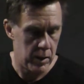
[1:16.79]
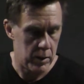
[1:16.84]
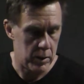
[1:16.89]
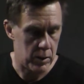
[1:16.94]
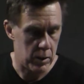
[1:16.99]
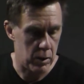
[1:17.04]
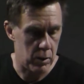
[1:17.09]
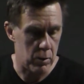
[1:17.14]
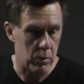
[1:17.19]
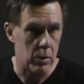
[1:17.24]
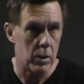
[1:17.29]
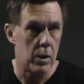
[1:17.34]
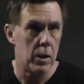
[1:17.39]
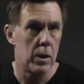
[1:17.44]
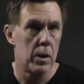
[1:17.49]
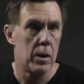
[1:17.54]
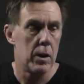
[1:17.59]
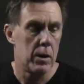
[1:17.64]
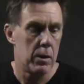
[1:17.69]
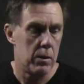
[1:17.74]
So
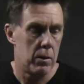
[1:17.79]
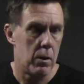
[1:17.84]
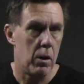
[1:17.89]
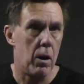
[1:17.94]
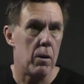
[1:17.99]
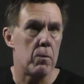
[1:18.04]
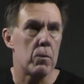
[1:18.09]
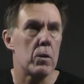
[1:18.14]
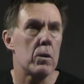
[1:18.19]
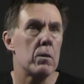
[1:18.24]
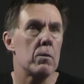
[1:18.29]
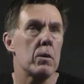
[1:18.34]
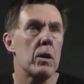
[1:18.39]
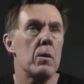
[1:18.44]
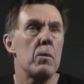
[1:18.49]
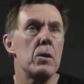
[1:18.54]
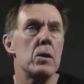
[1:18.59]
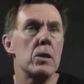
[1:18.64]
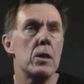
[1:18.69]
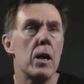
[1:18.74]
I'm going
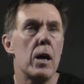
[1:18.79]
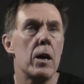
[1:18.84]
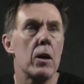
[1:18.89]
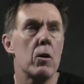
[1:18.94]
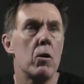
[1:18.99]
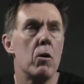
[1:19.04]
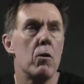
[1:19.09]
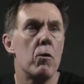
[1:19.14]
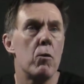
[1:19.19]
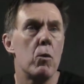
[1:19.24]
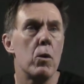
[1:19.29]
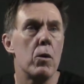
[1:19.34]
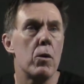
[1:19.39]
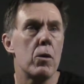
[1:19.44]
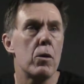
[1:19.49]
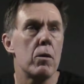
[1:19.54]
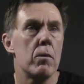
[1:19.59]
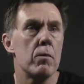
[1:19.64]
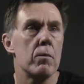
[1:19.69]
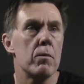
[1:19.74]
to be starting off with